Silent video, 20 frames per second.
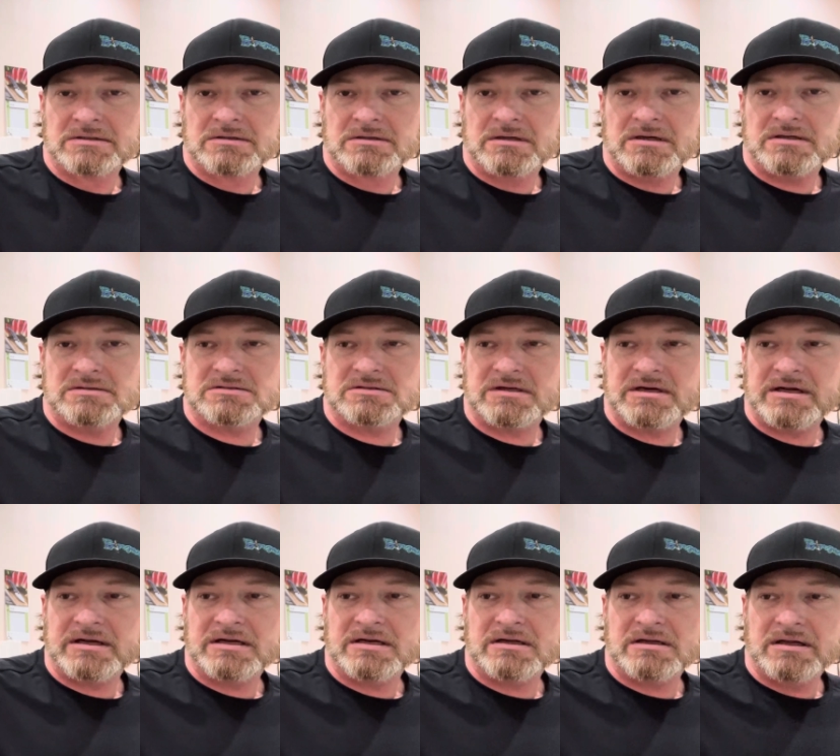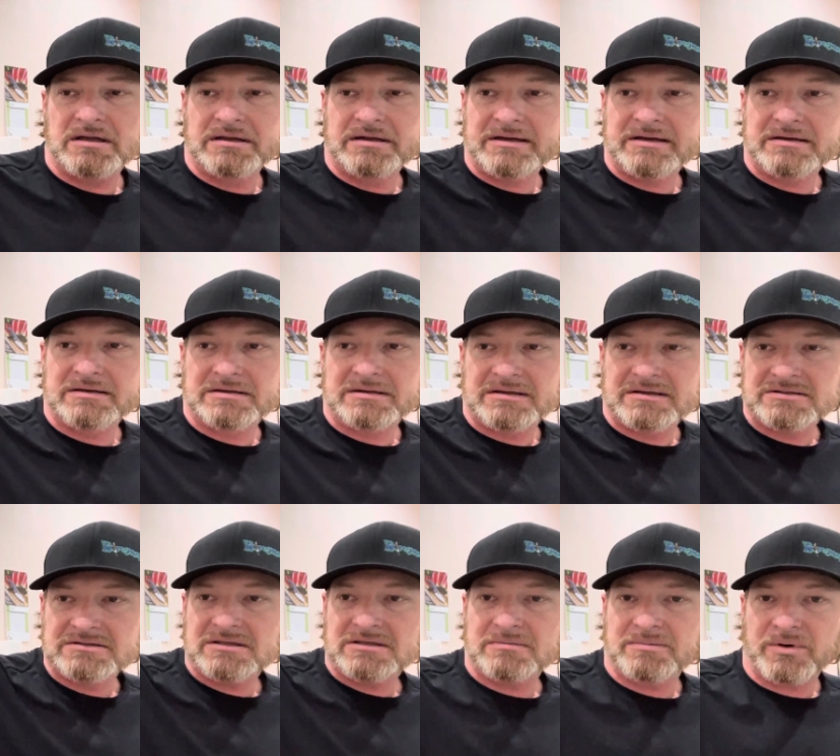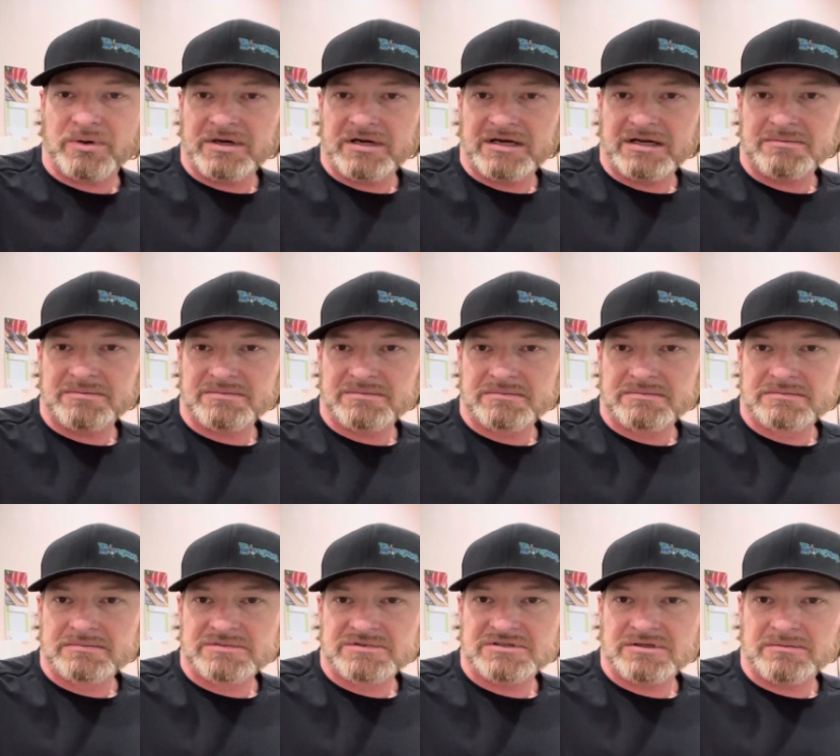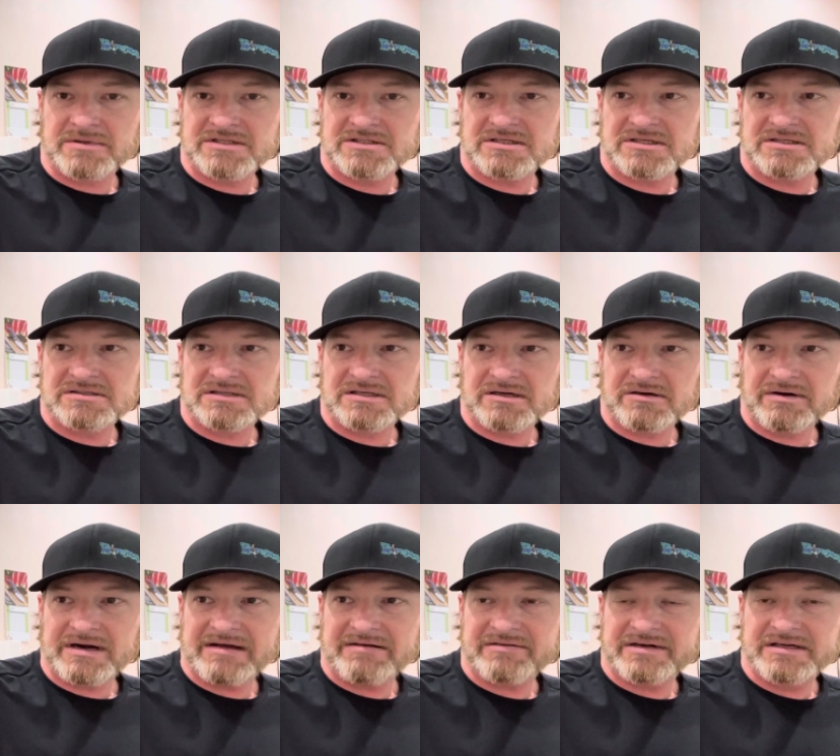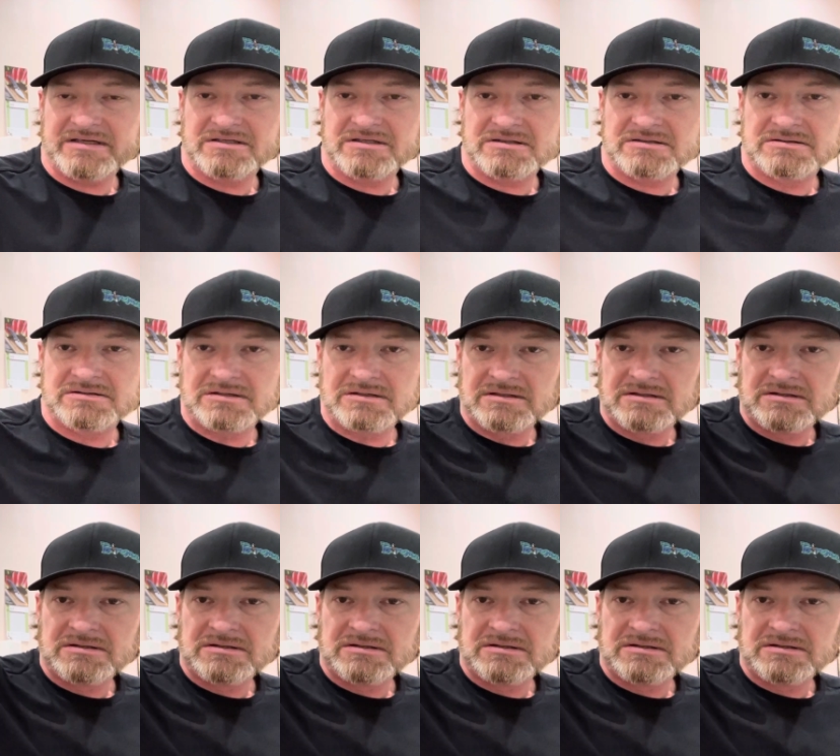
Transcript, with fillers: Oh, sorry, I, gotta, I, gotta, I shouldn't point it up so much because the gravity just,